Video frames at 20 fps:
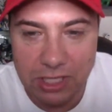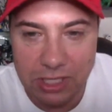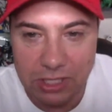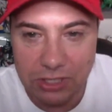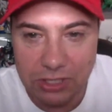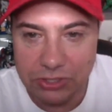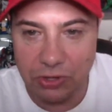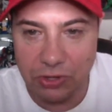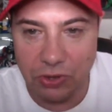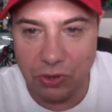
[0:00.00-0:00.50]

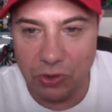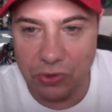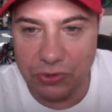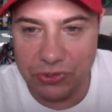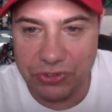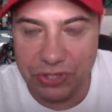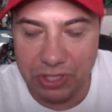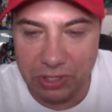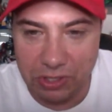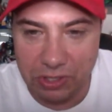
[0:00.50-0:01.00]
The whole
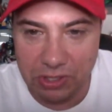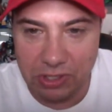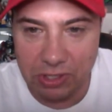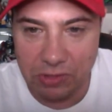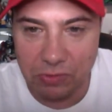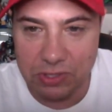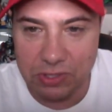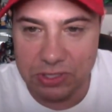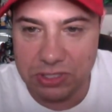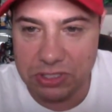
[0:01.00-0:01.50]
thing
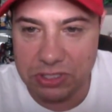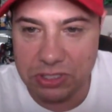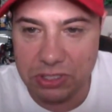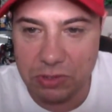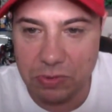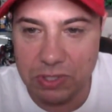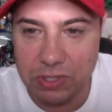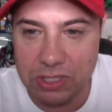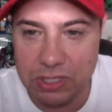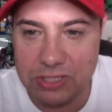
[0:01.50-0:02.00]
was to
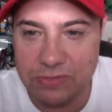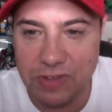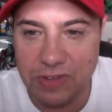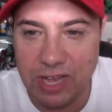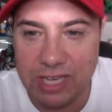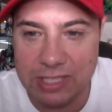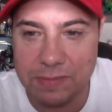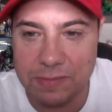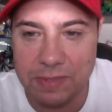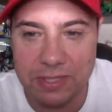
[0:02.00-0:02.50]
squeeze
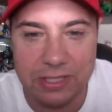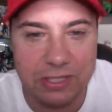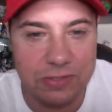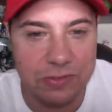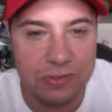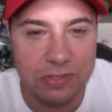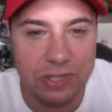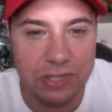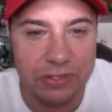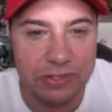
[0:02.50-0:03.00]
Phasma into
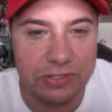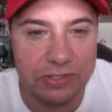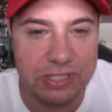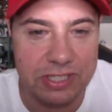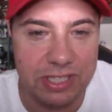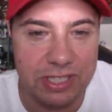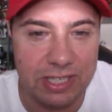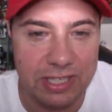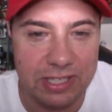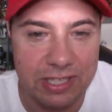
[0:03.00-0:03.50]
another
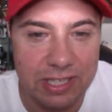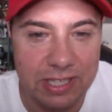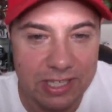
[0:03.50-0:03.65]
scene,